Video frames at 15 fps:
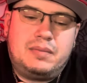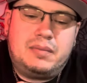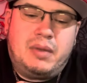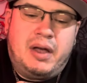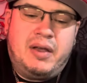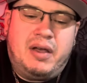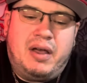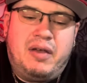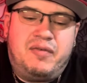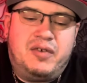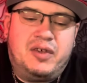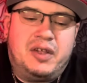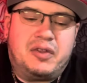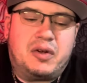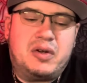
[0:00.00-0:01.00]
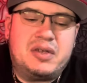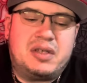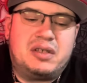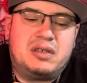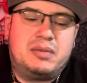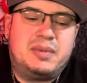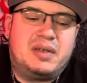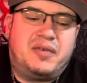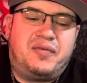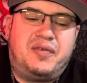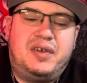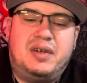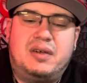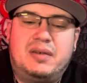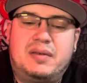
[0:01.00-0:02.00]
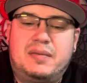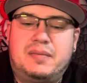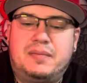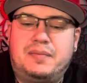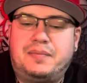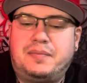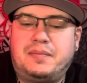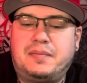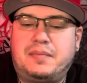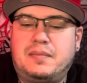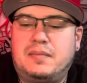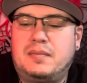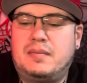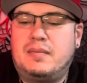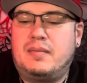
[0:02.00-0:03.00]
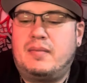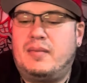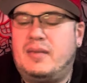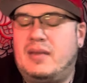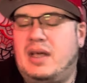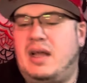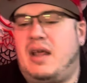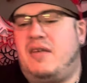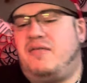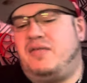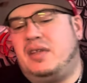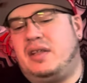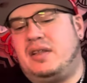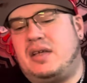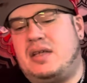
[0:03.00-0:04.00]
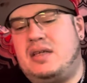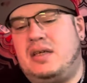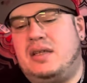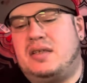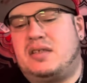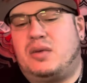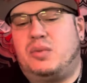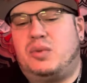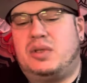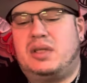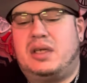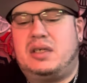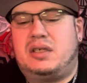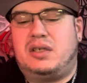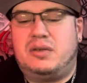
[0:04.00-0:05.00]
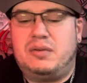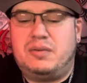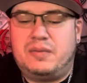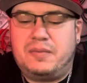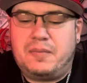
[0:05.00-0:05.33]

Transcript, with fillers: I, I feel like there is a little bit of fear. And I feel like they needed someone like you.